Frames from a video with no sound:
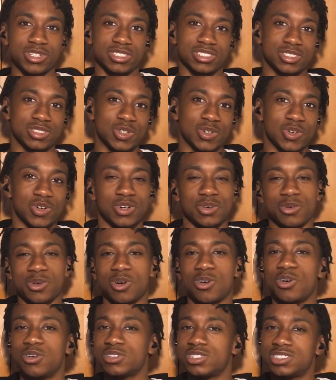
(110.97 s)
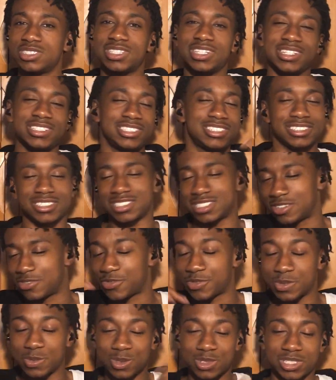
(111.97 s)
So with all these things just
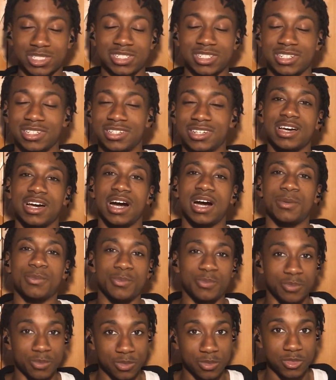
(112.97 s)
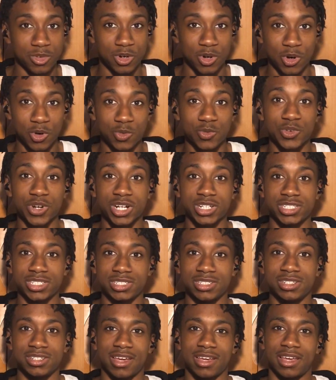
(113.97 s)
influencing it, I'm
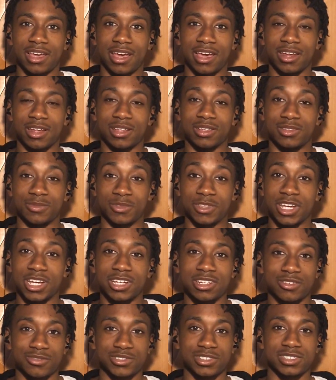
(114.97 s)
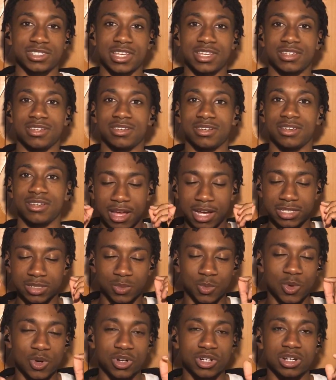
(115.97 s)
already in a negative state. As I'm
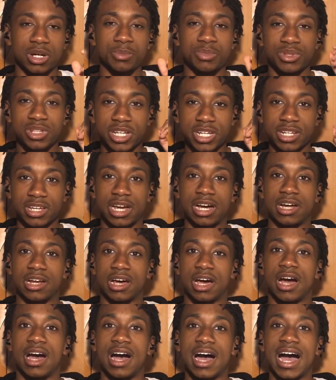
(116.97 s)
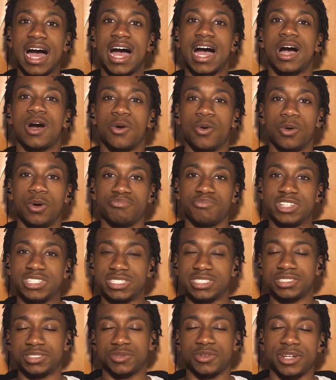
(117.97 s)
walking, I'm planning on how this
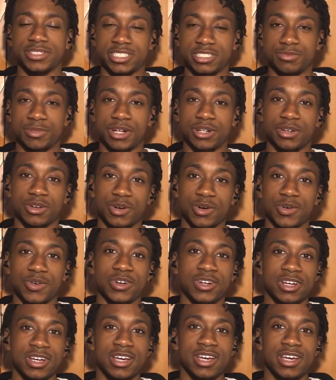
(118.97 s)
interaction is about to go.